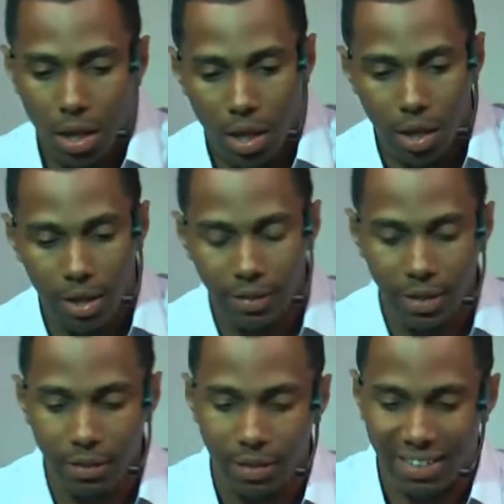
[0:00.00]
Here, this
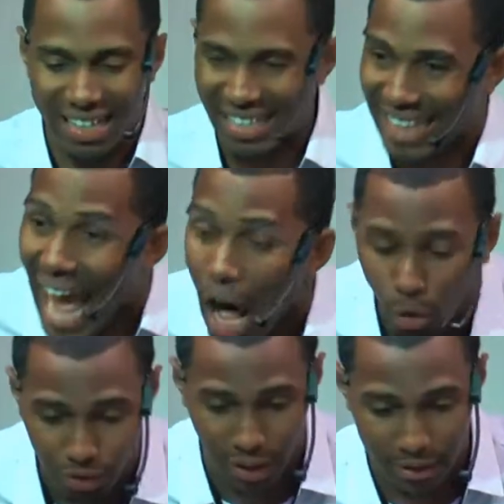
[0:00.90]
is, this is
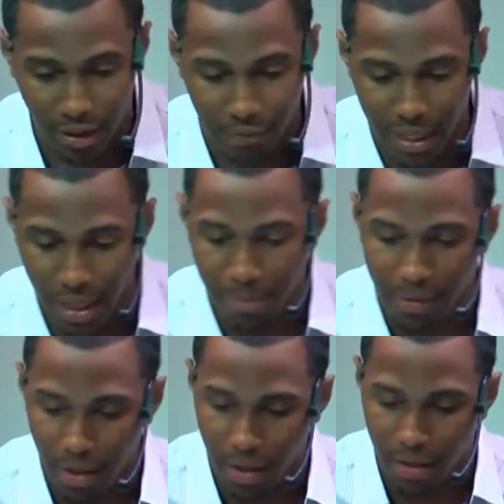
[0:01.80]
thousands of
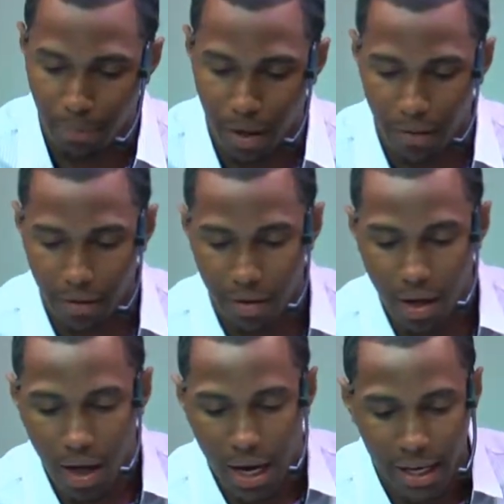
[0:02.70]
demons in this brother.
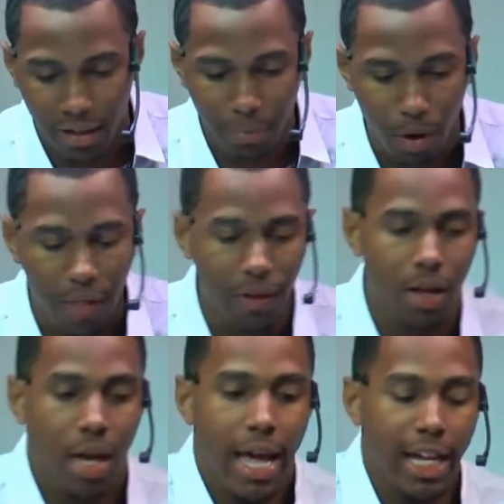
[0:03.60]
And this
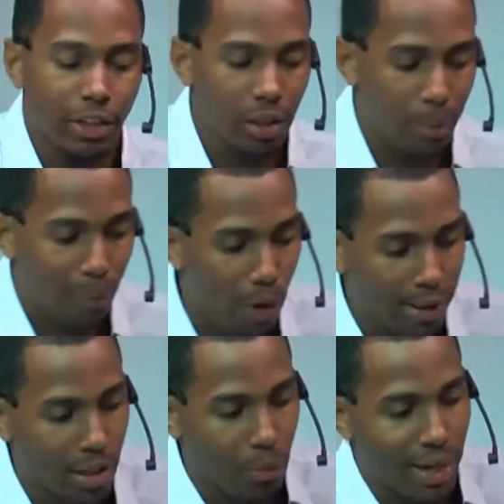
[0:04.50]
brother is to the
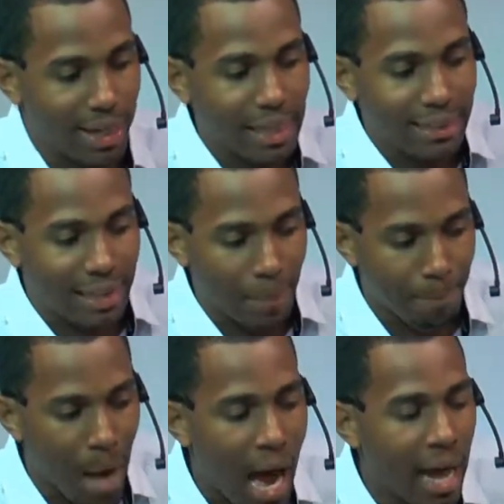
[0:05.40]
point to where his
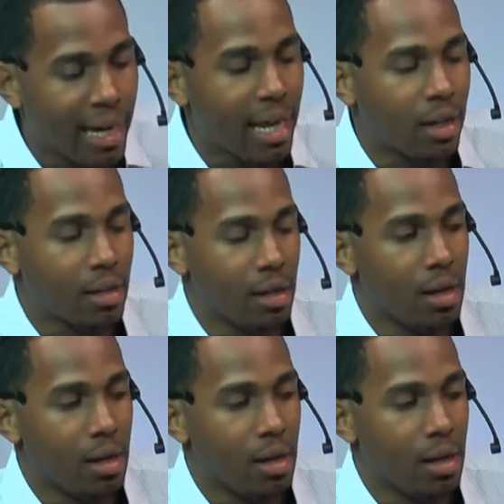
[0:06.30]
demonic